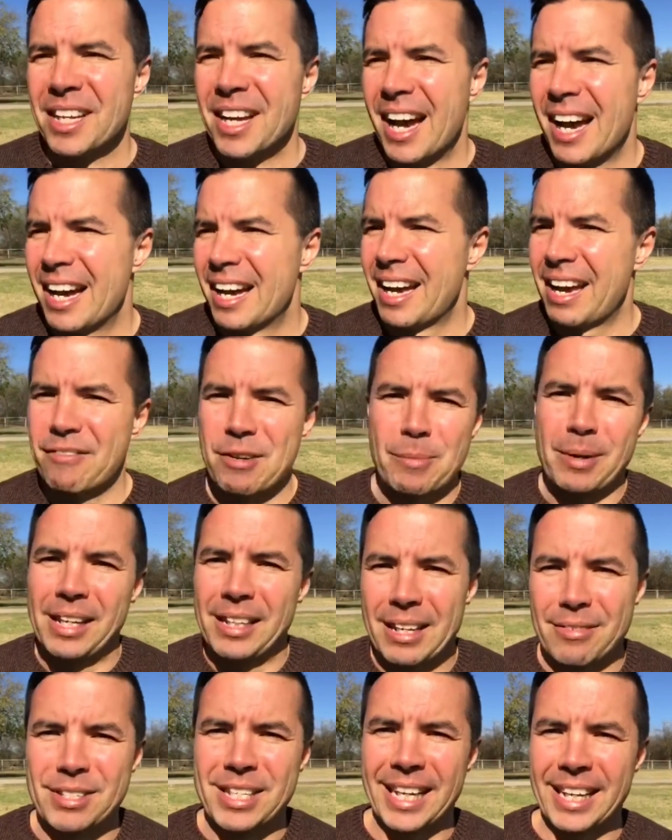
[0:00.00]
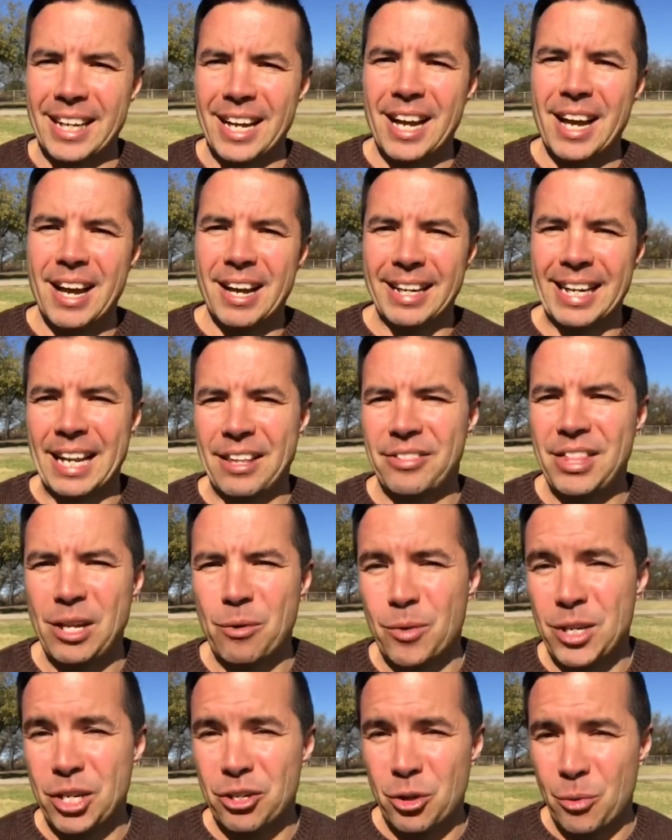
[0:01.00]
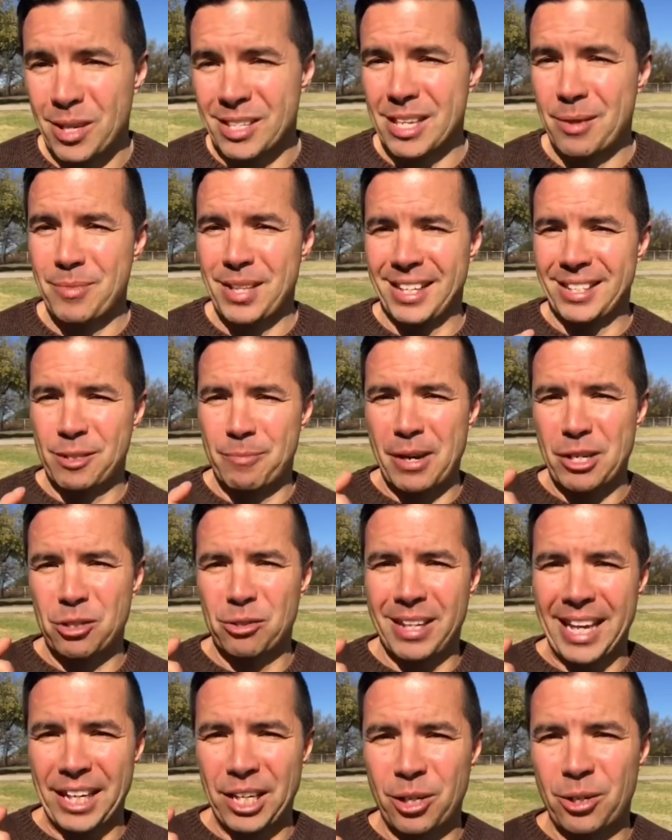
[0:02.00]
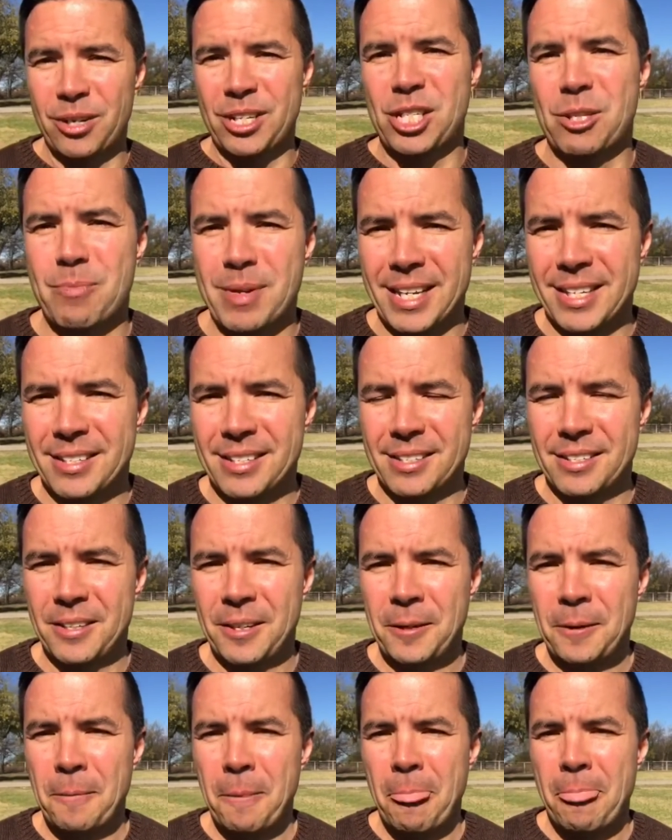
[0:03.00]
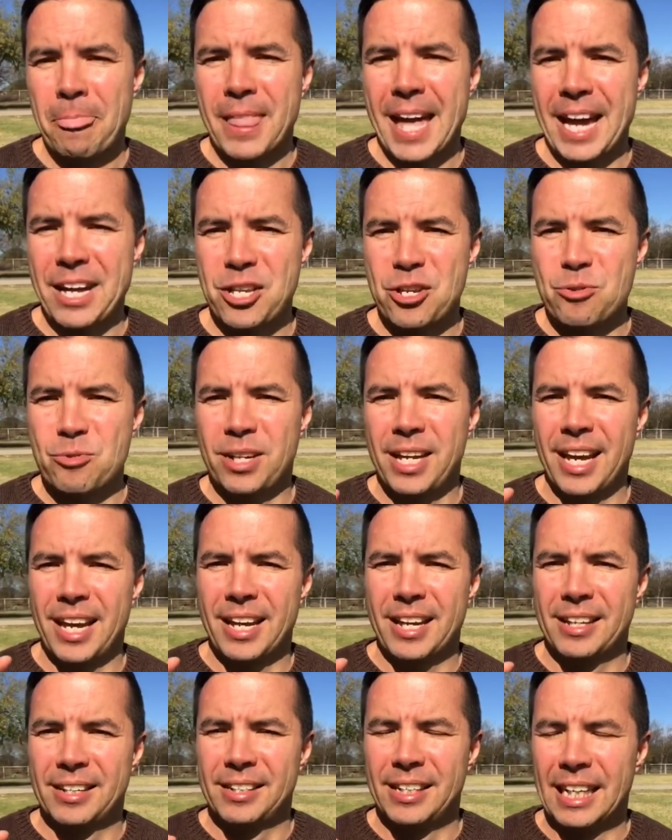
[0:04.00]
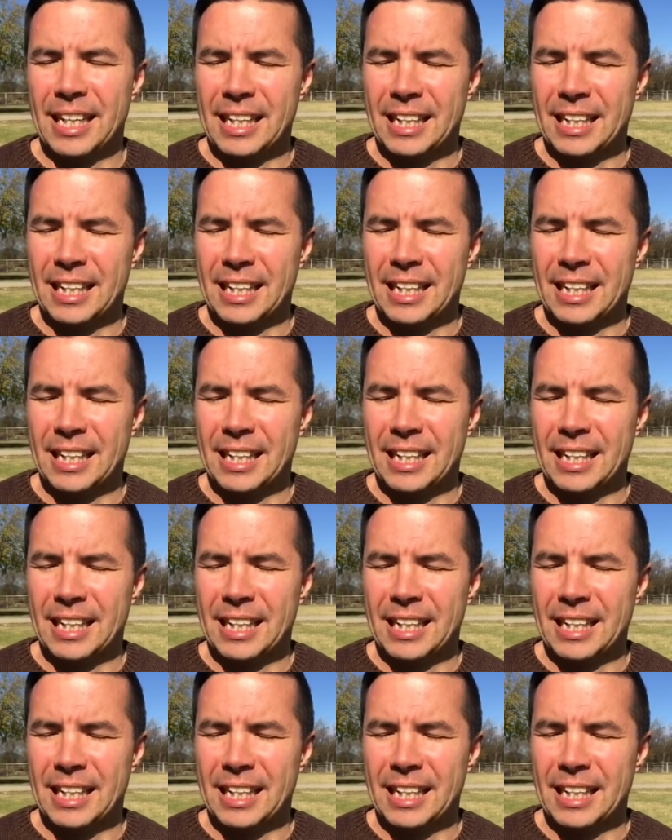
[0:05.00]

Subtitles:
Everybody loves to get a hug, and I think when you're doing something special like Christmas, that you can